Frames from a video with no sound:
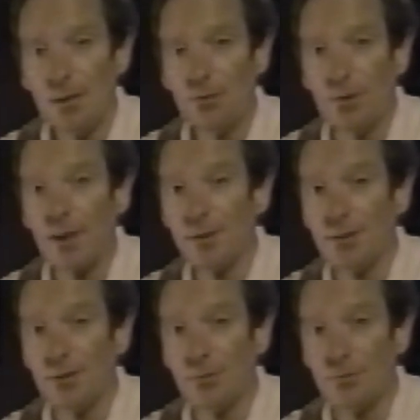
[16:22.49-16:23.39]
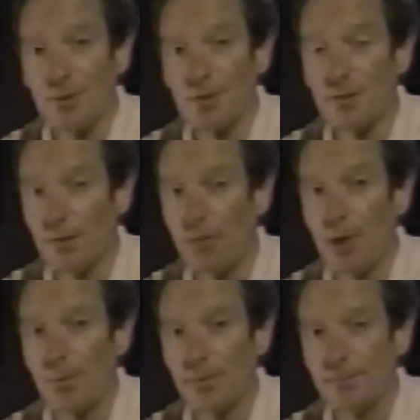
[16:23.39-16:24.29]
All I could do was throw
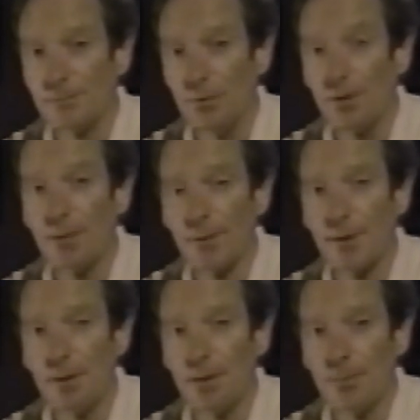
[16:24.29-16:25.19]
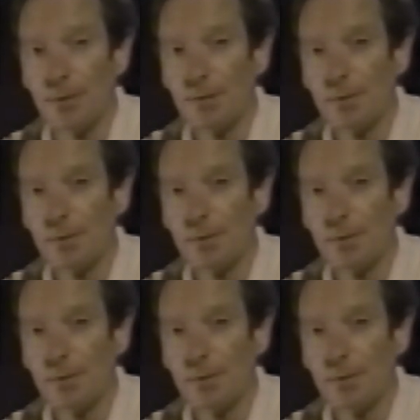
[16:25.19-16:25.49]
up all over the carpet.